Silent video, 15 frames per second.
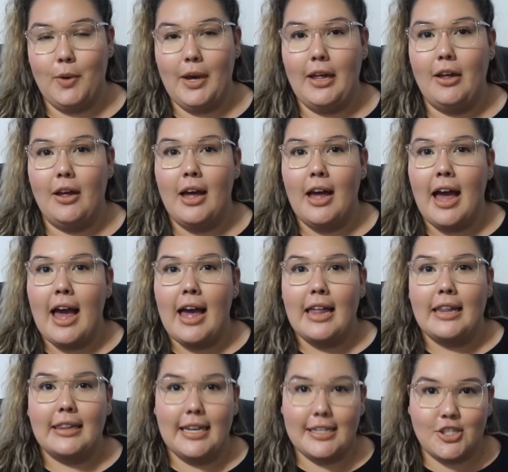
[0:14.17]
Well,
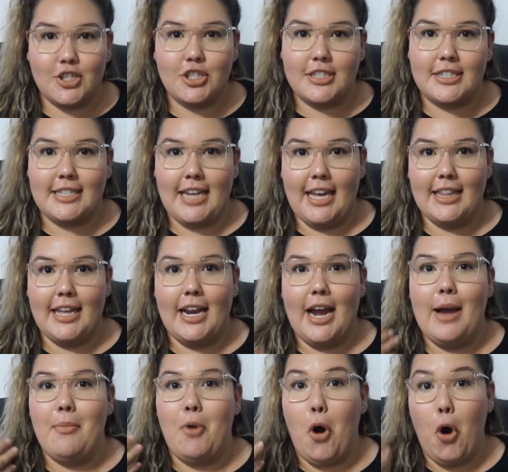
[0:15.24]
let's just say that I'm